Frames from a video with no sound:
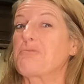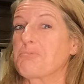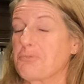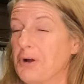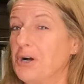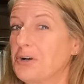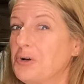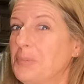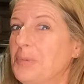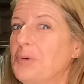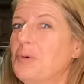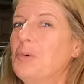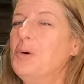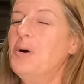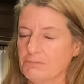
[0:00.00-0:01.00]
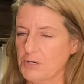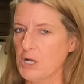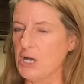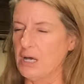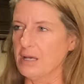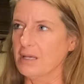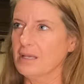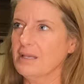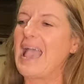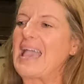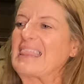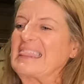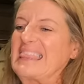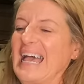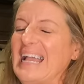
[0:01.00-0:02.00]
a ruggable rug
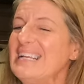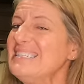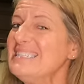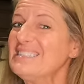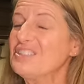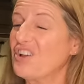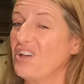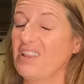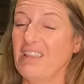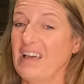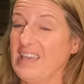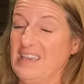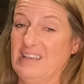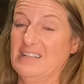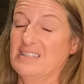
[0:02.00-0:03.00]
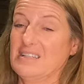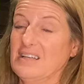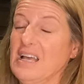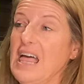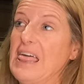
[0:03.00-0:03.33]
and they did not like it.